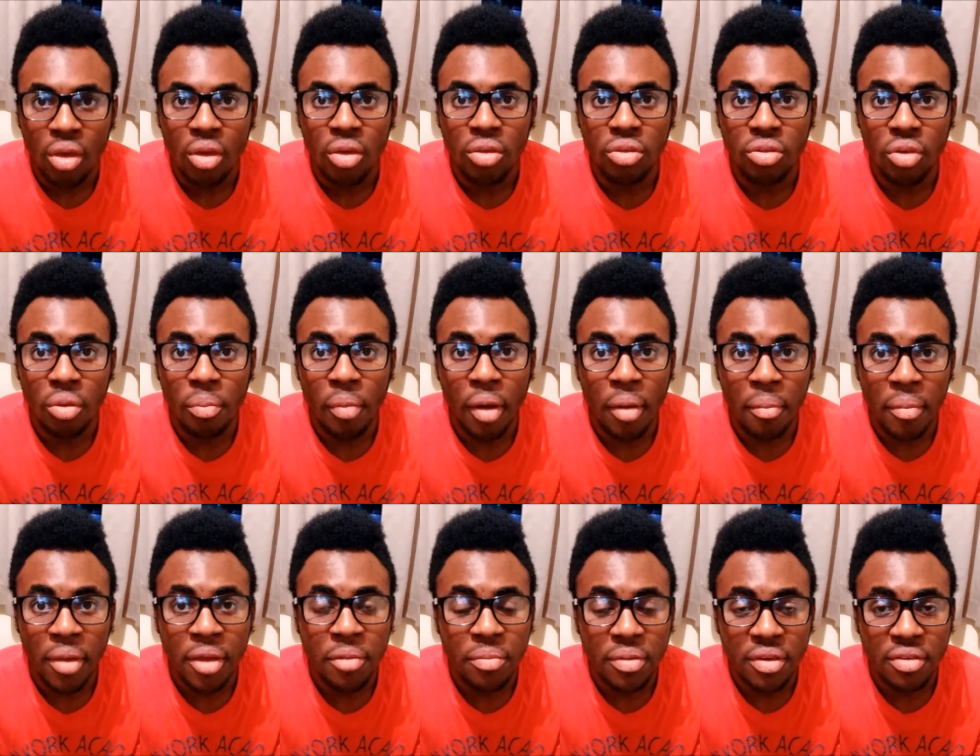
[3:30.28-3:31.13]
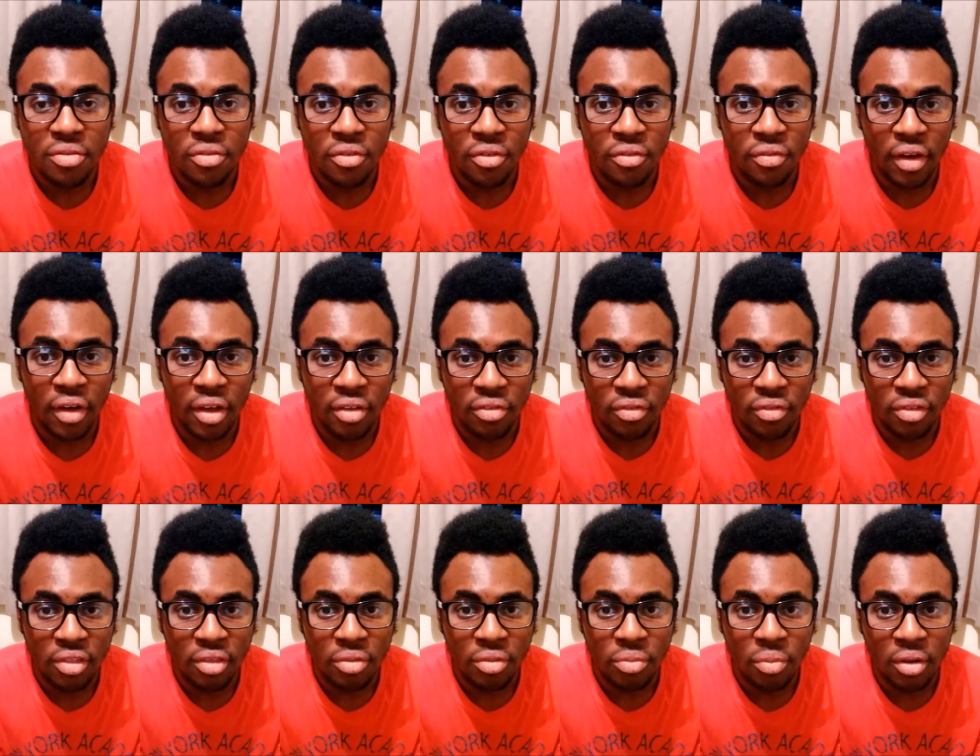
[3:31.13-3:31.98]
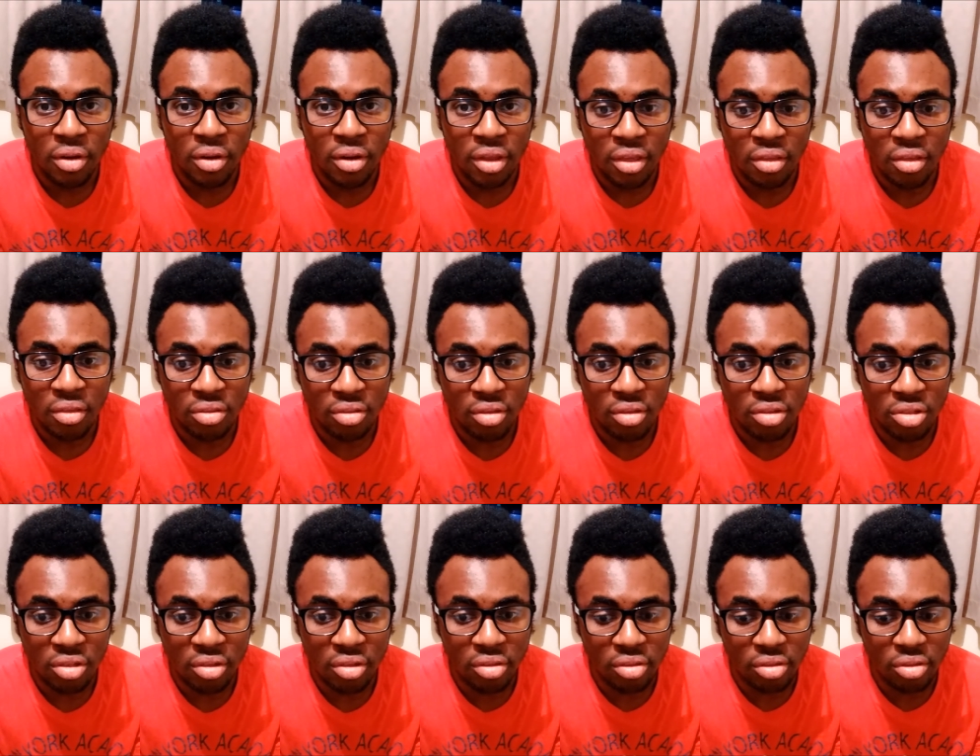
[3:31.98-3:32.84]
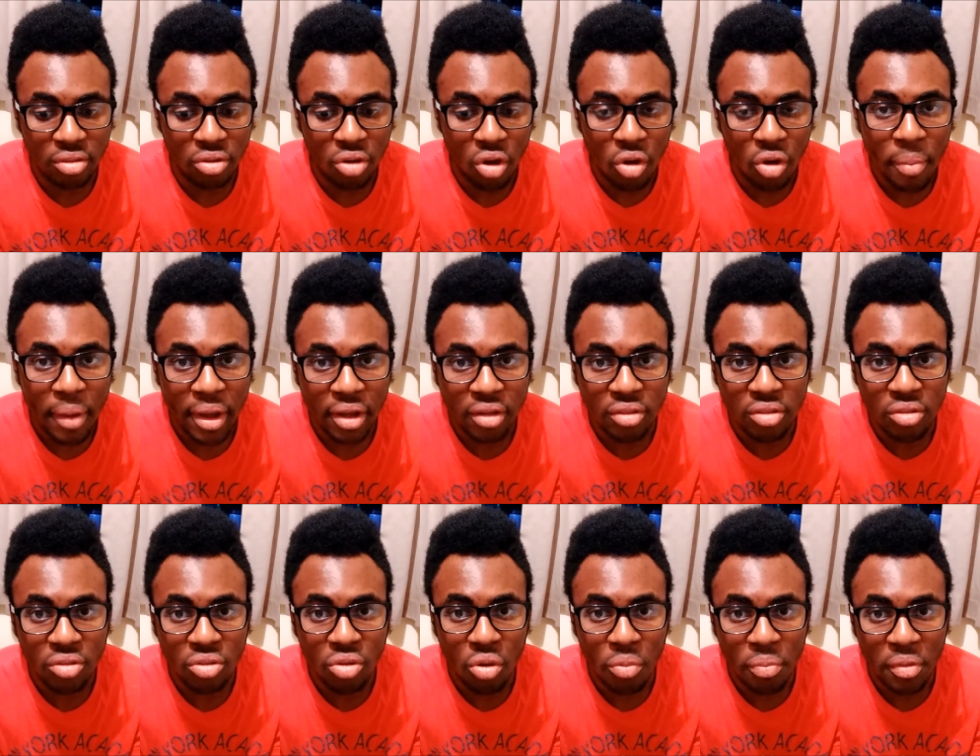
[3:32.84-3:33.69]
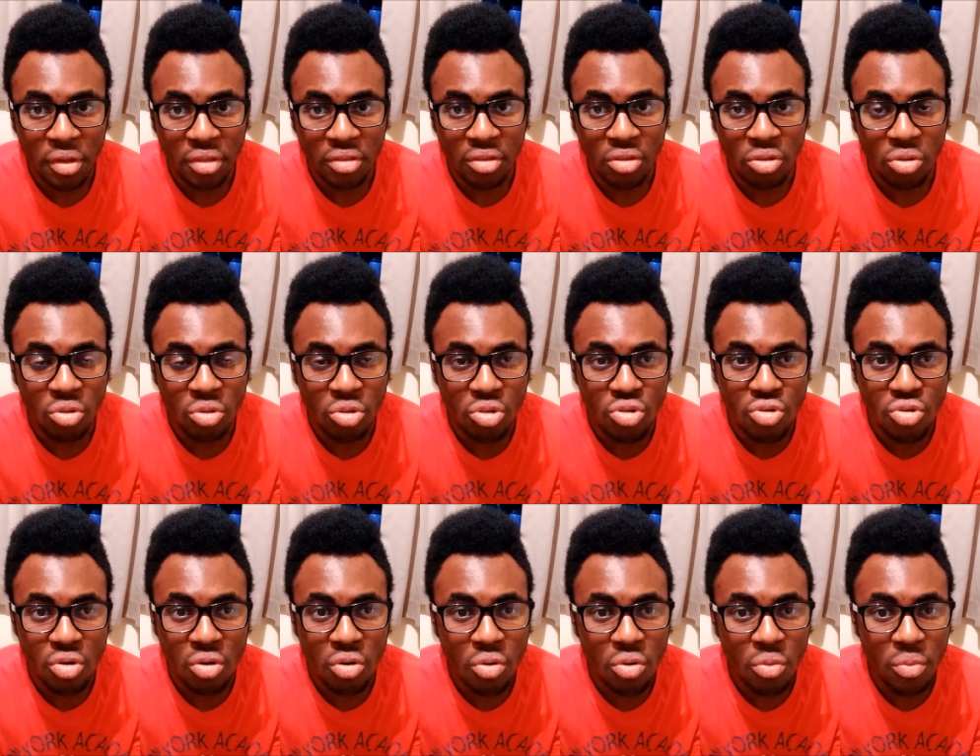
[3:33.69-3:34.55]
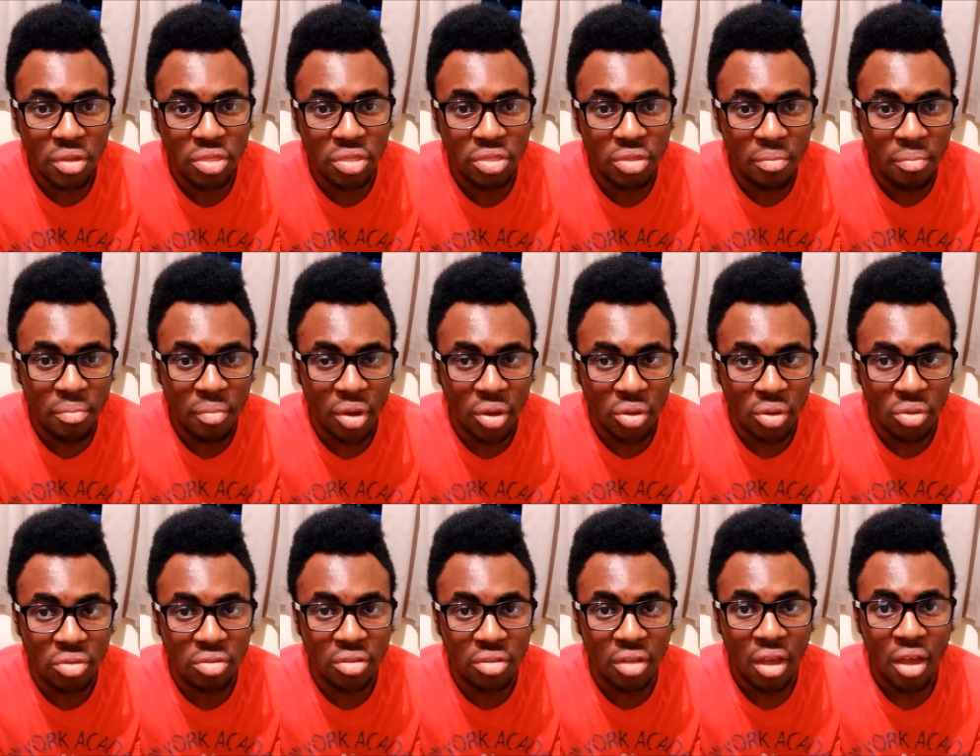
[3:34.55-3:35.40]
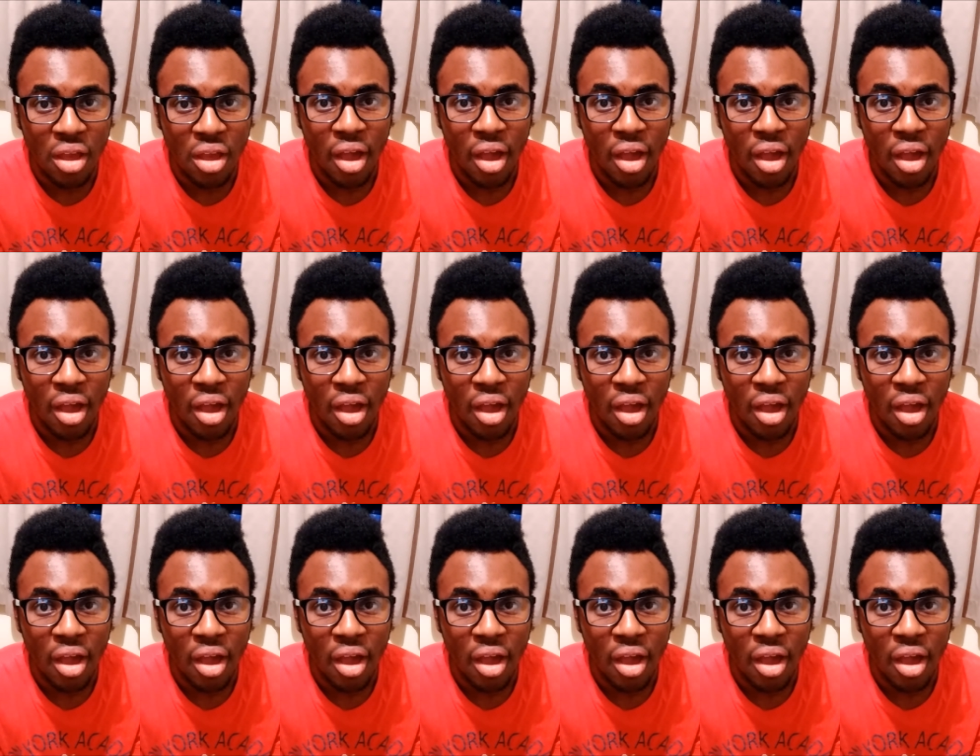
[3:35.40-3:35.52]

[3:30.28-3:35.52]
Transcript: So my main piece of advice for this one is to just go back to the topics that you struggle with the most